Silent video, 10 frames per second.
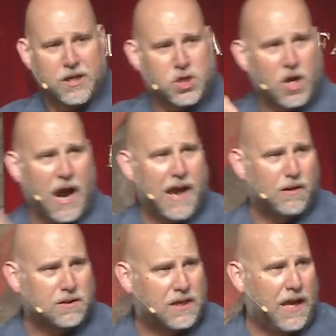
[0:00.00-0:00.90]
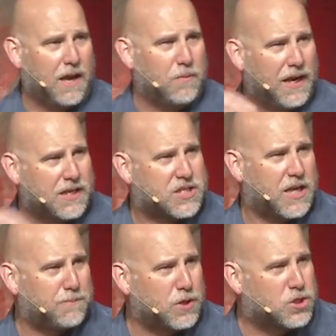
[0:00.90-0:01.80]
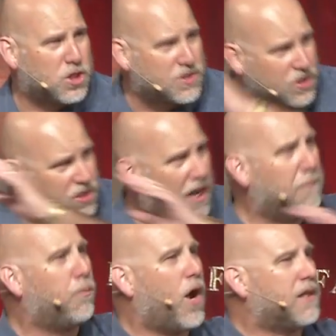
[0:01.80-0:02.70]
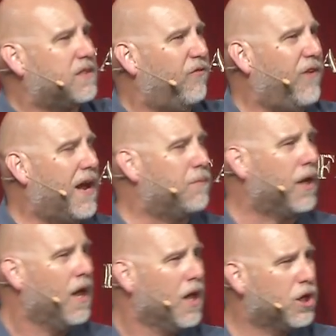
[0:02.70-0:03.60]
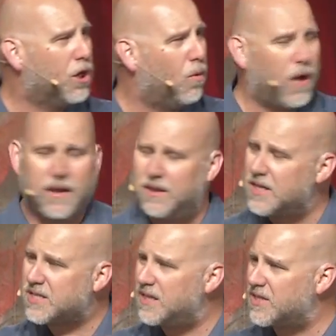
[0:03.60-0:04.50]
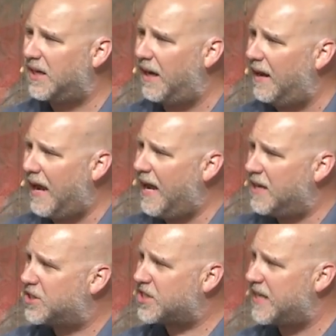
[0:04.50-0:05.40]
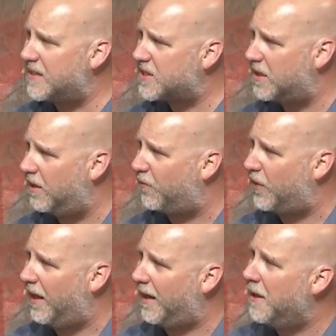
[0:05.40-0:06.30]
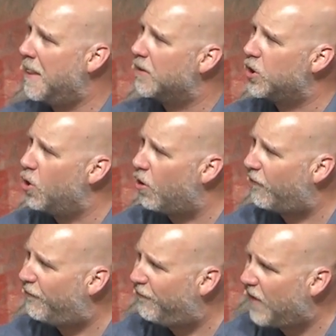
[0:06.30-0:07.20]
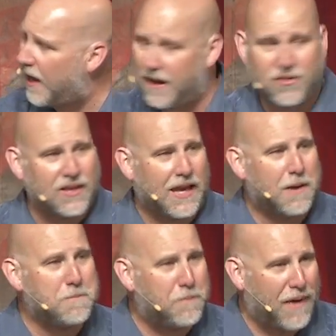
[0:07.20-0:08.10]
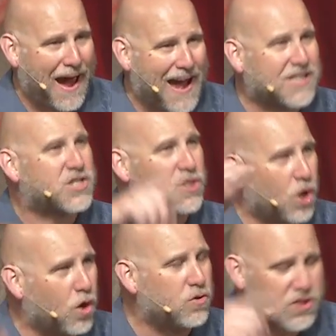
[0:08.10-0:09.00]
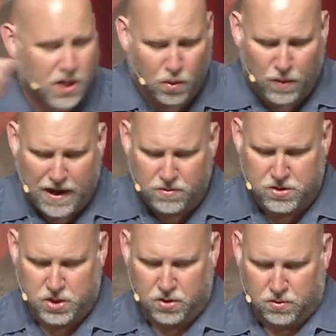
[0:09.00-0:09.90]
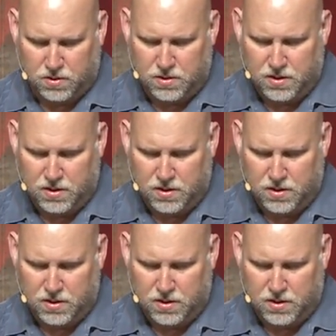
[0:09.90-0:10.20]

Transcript: A child came and accepted Jesus and brought the family. You know what? This isn't an age-sensitive thing. Your faith impacts those around you.